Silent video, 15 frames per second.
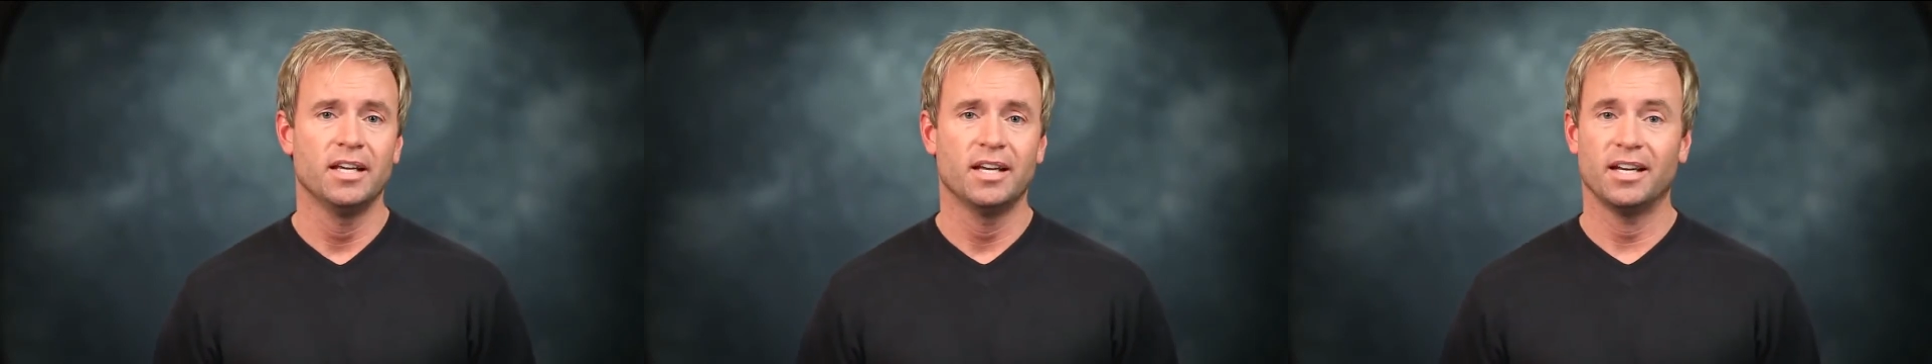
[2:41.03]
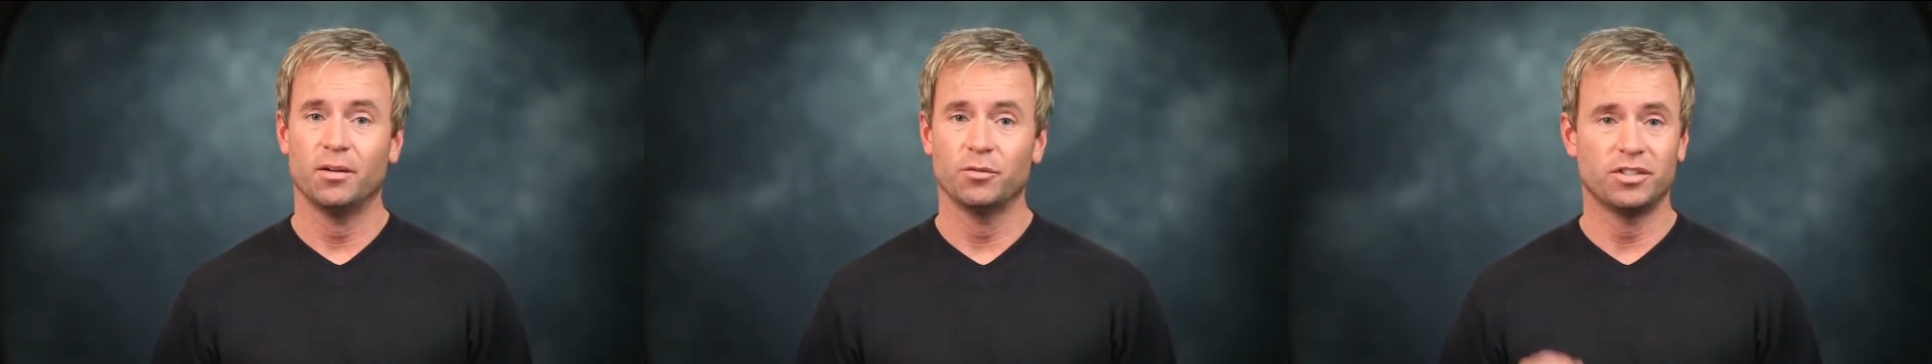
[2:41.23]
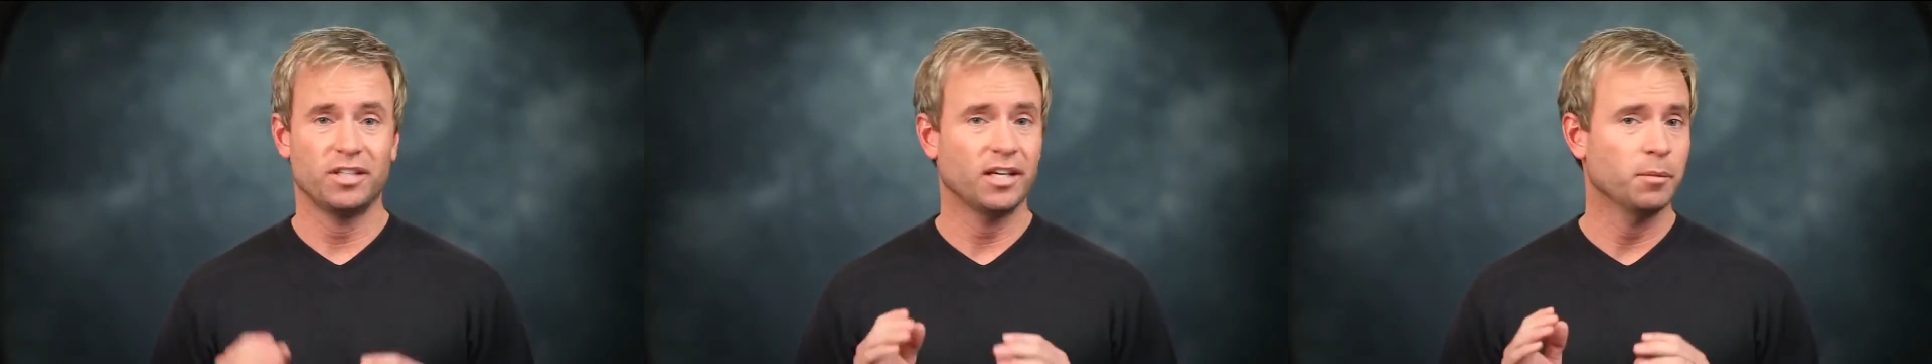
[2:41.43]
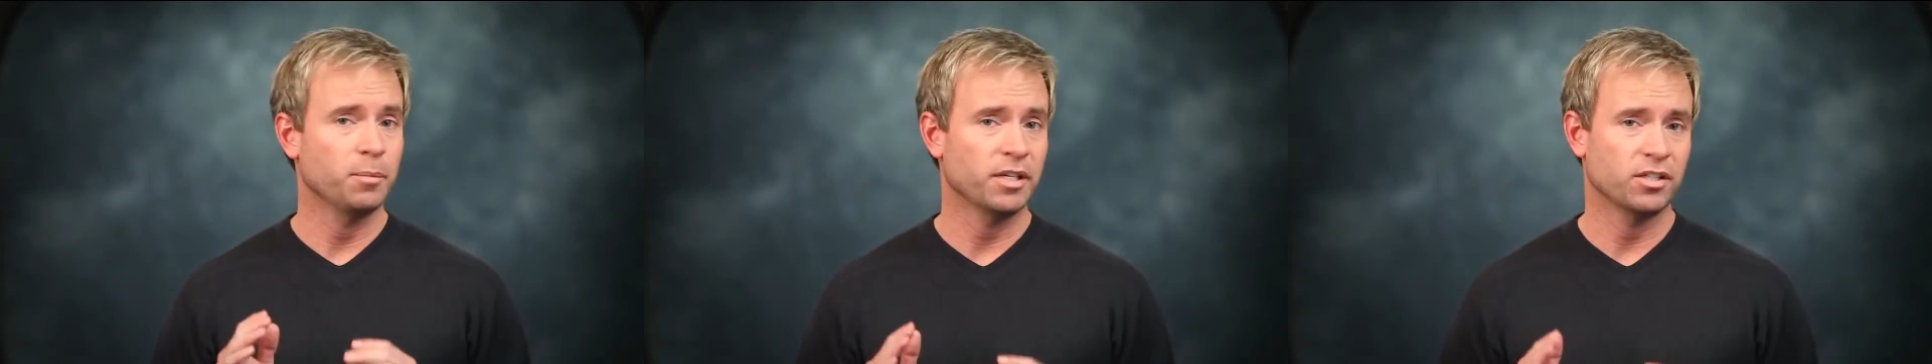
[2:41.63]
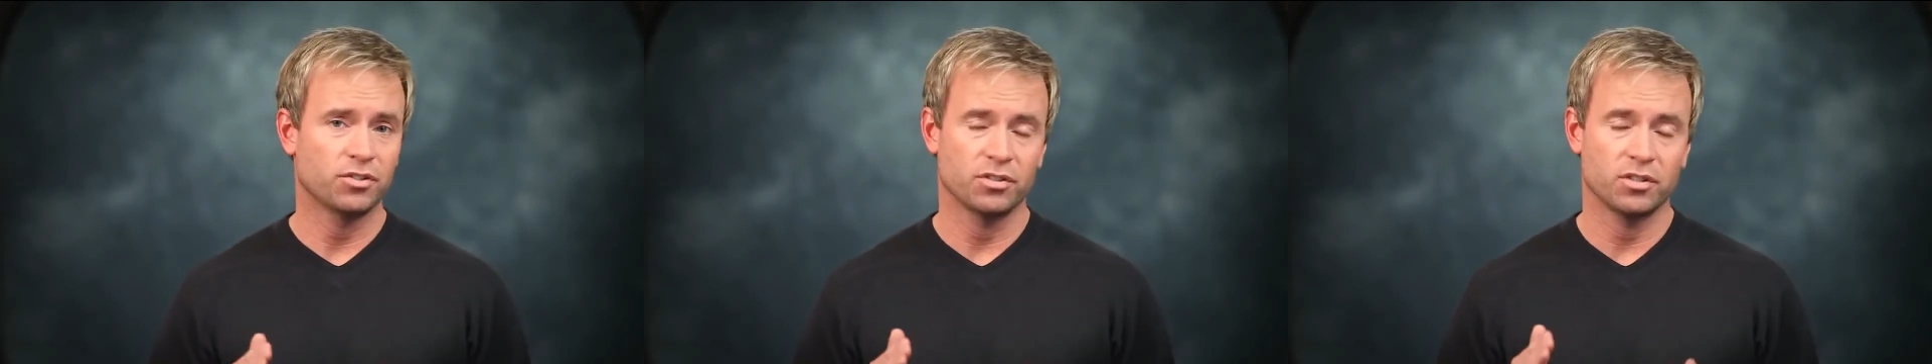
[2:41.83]
and I was taking
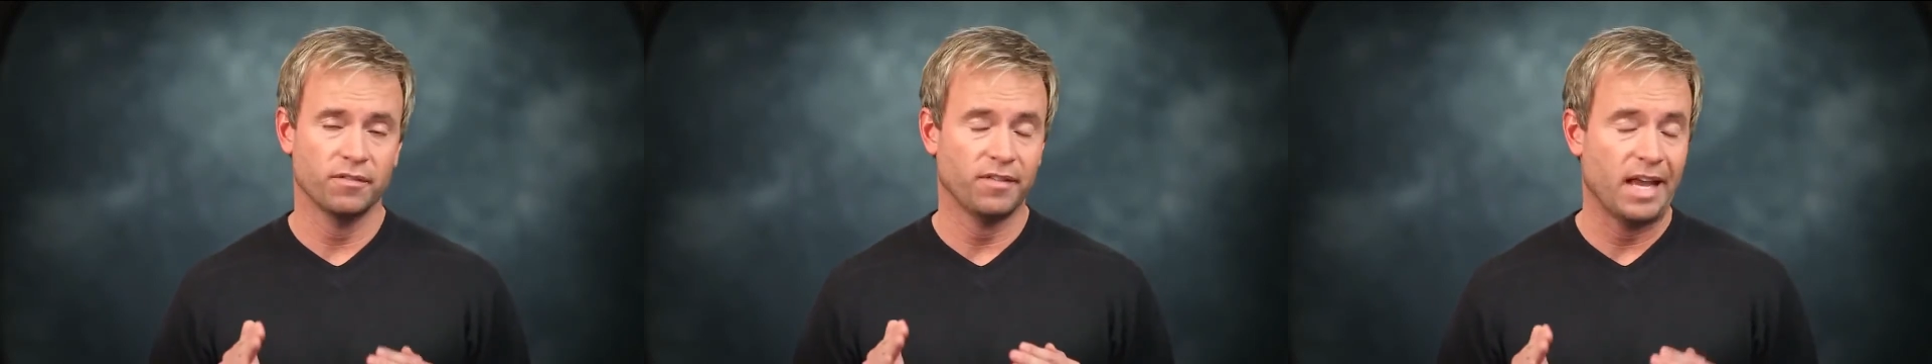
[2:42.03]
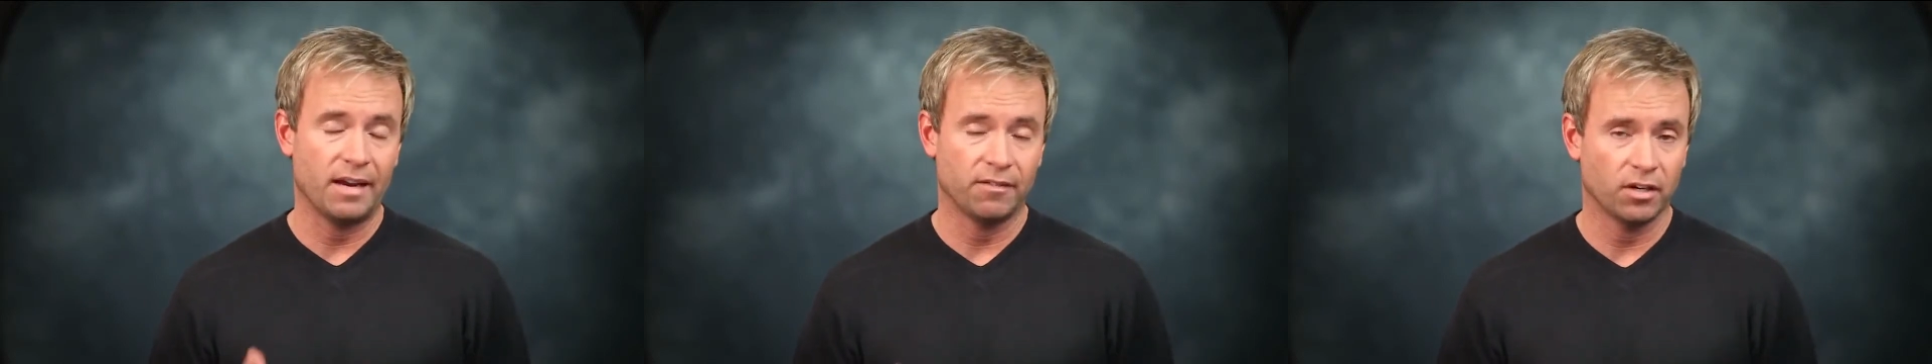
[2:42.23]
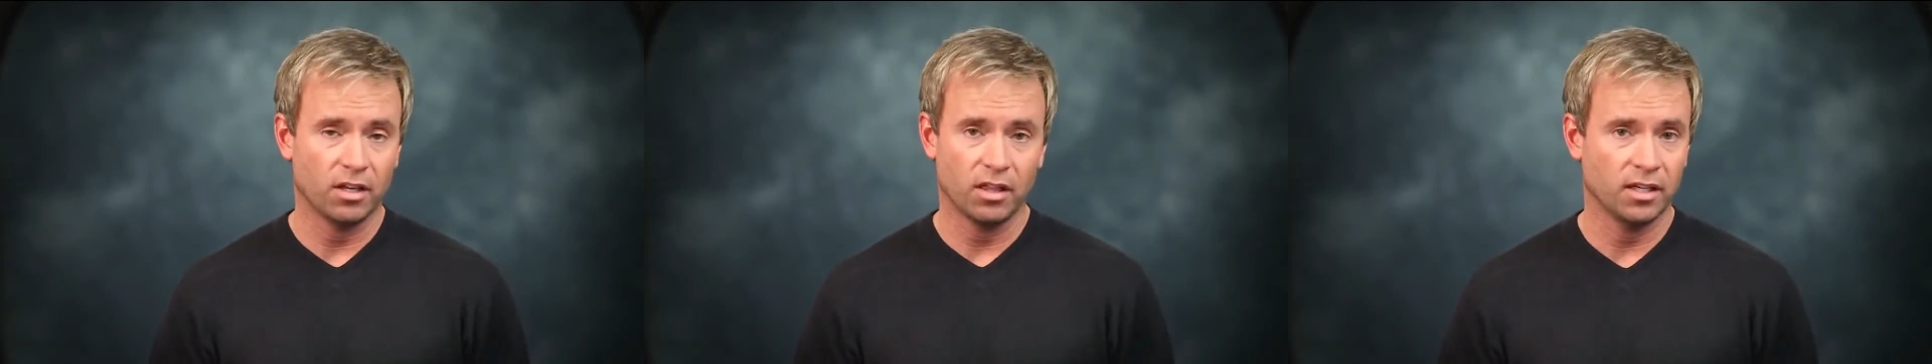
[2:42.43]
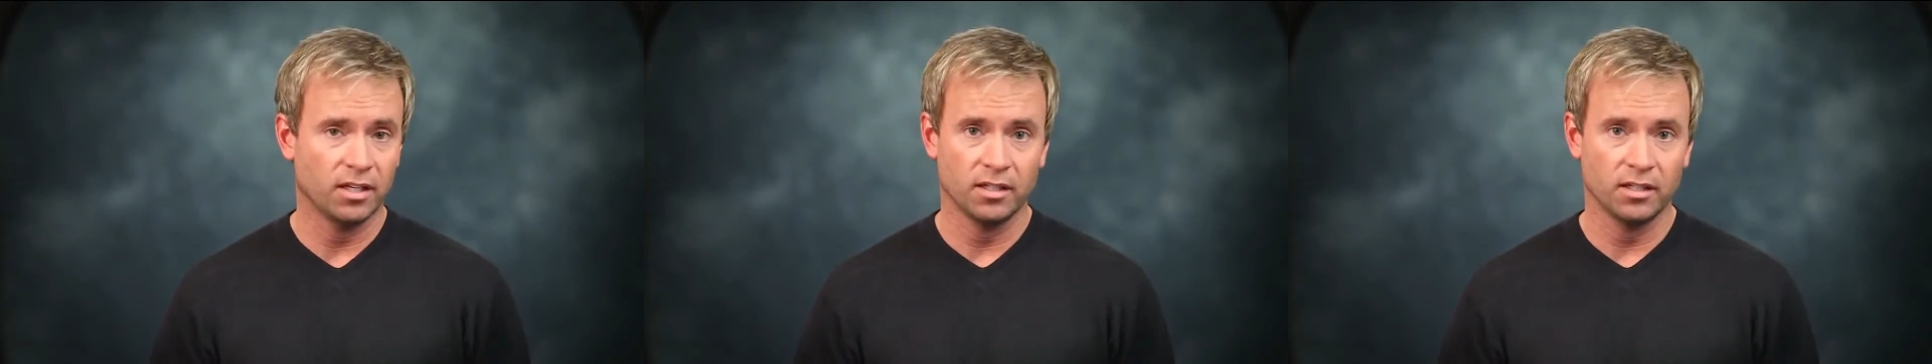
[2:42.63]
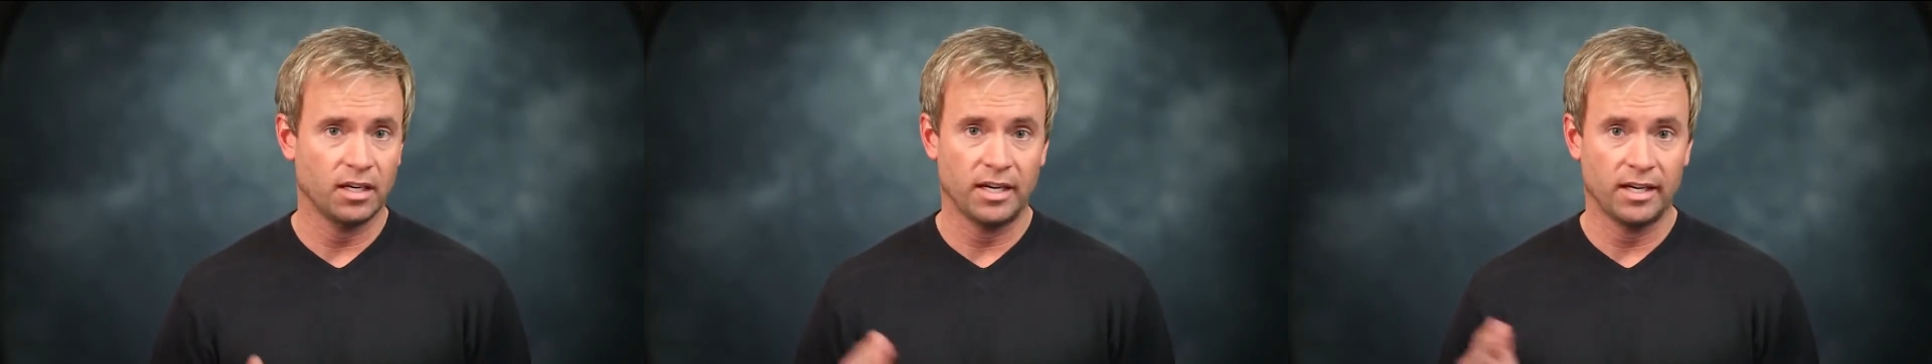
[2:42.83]
pictures of
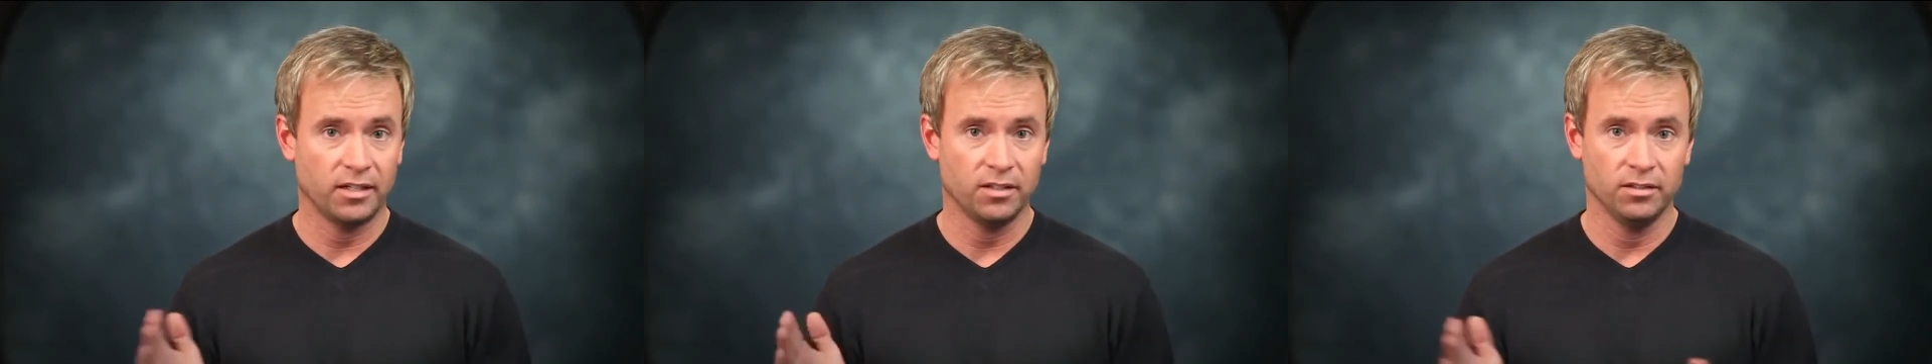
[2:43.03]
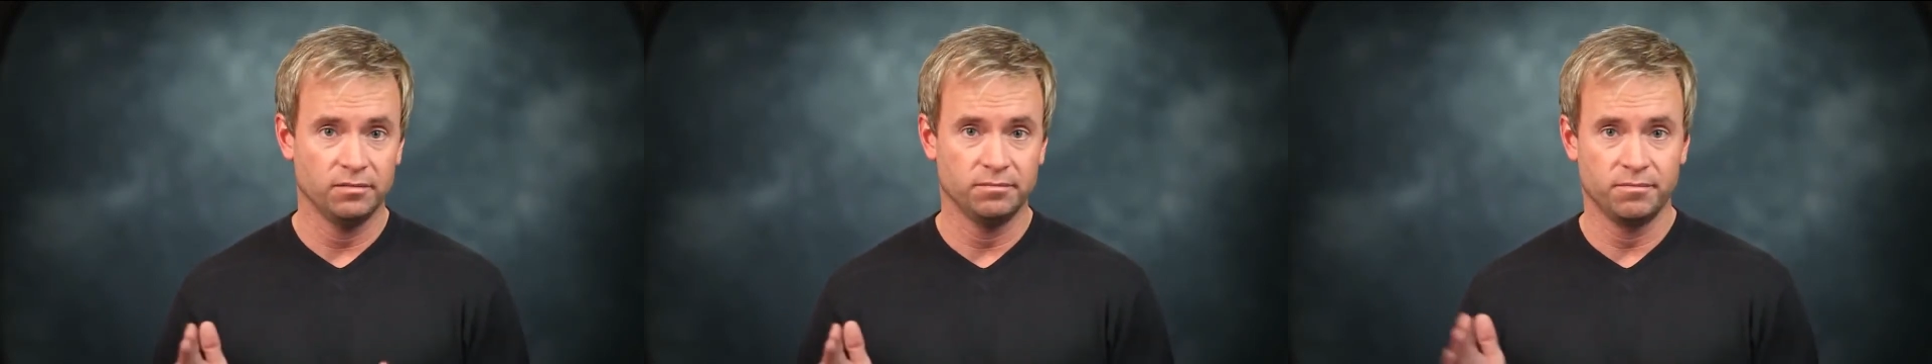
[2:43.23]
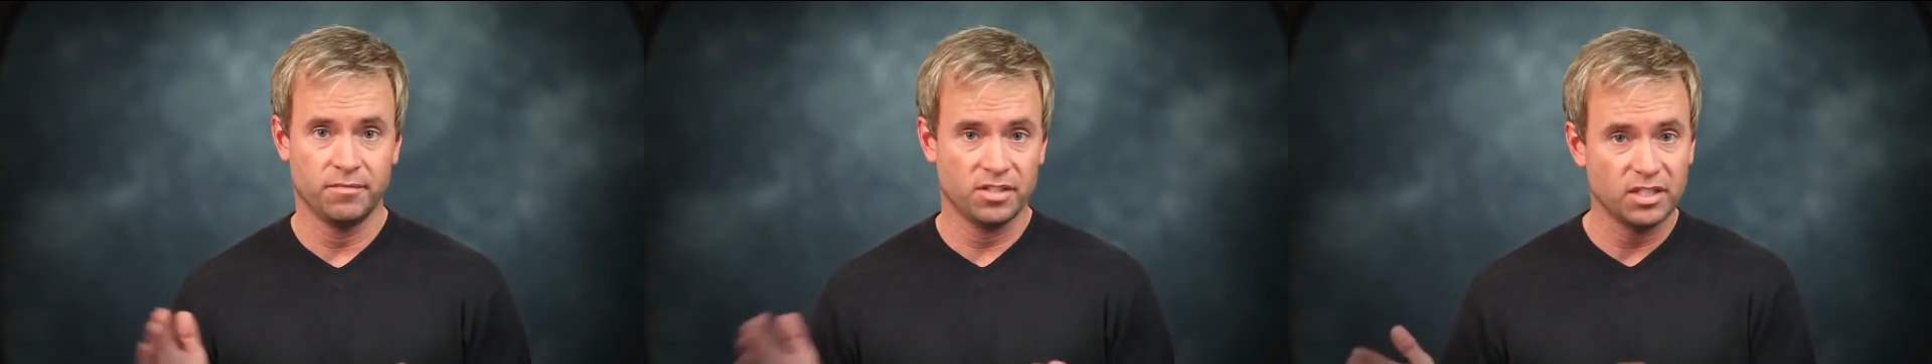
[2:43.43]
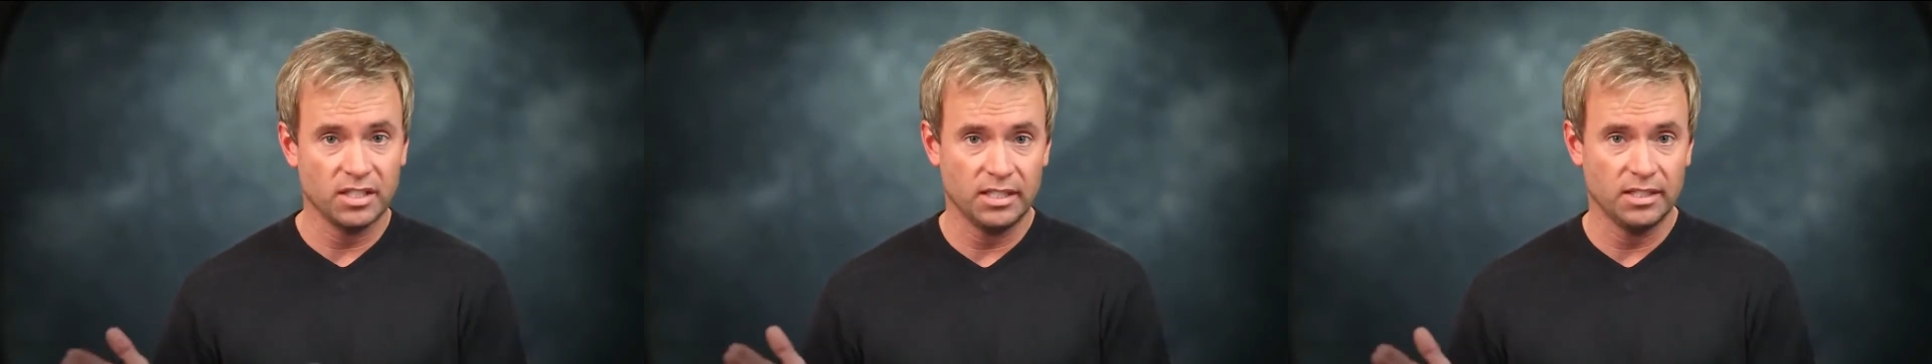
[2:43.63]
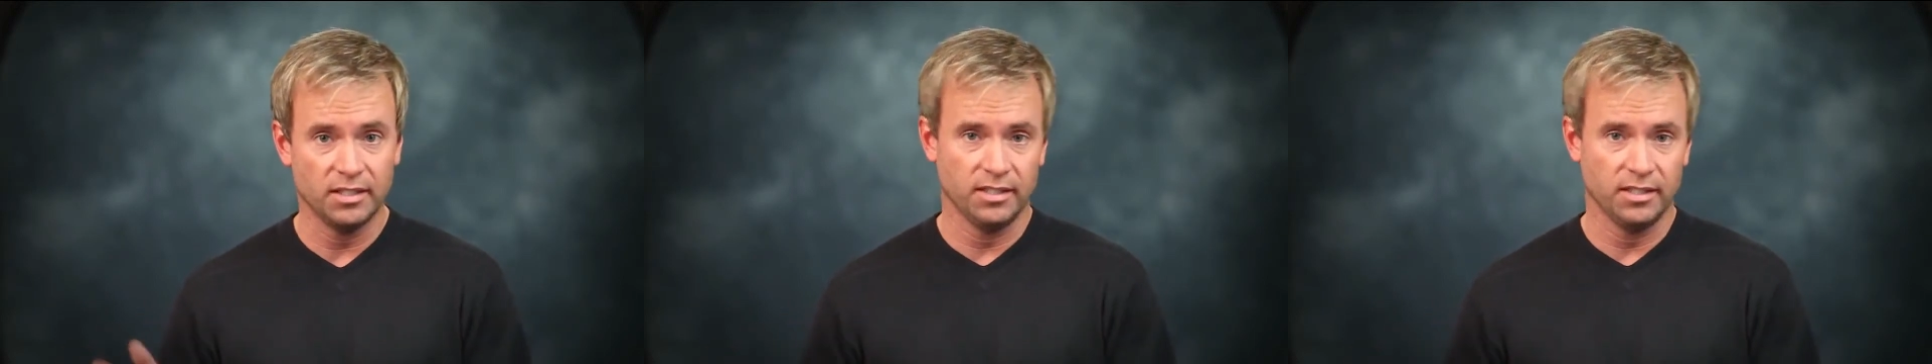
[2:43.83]
everything I could see,